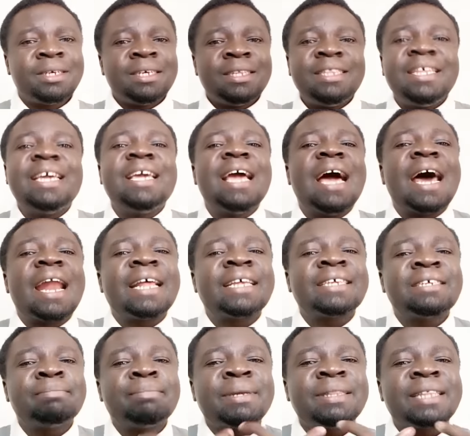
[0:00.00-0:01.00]
They are
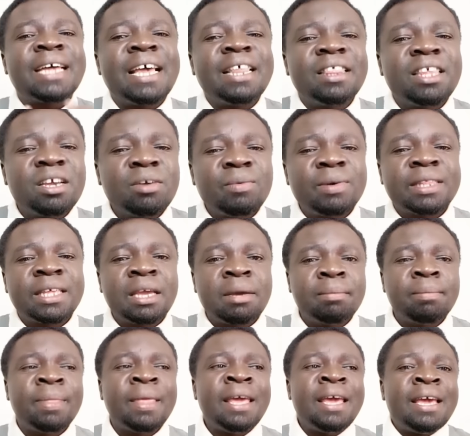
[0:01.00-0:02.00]
sympathizing with
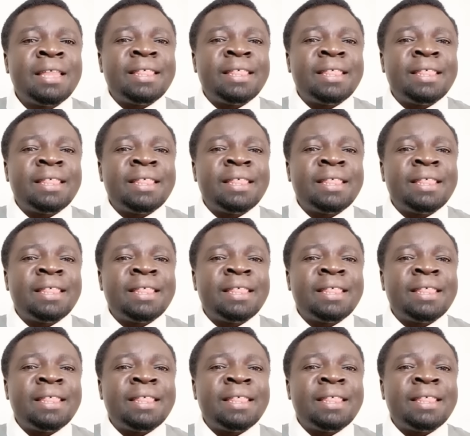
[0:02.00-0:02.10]
him.